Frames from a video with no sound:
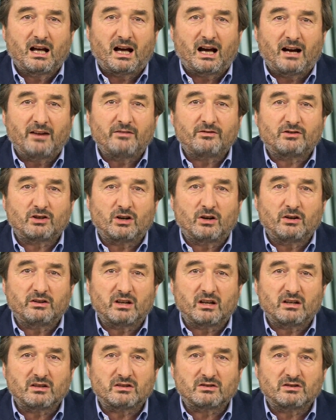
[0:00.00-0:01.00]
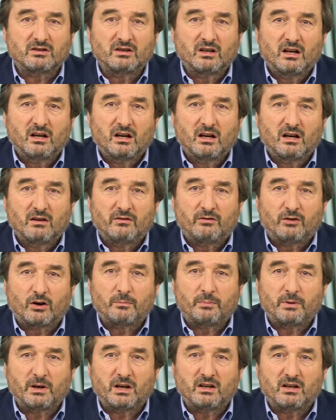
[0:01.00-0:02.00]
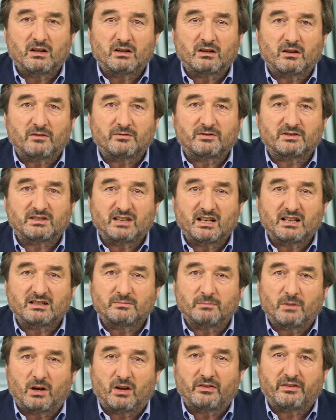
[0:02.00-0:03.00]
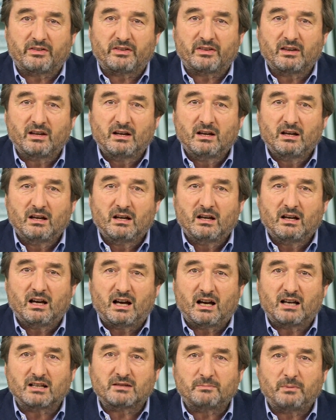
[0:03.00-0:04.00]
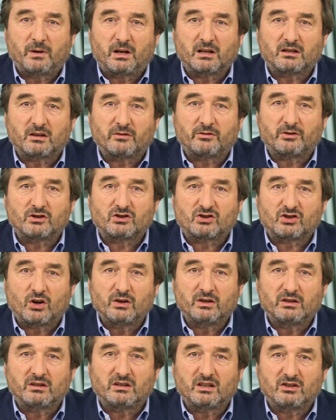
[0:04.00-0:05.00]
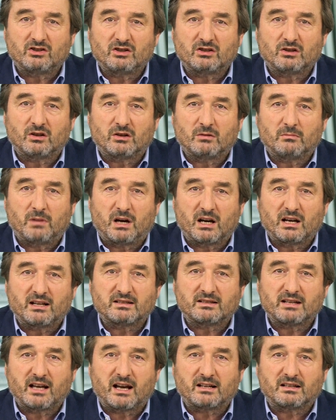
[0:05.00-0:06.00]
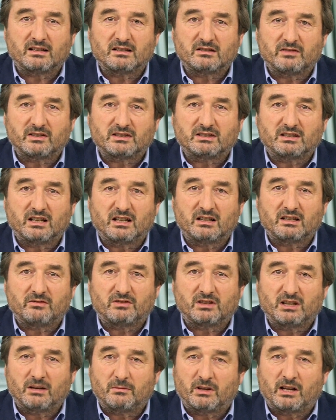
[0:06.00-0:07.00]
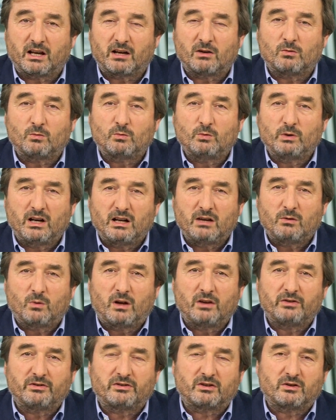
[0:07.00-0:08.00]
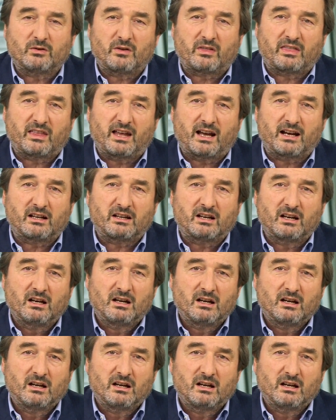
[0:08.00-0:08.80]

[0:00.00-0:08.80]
have joined us for a period of six months as part of a joint Digital Markets Act investigative team, and I really want to thank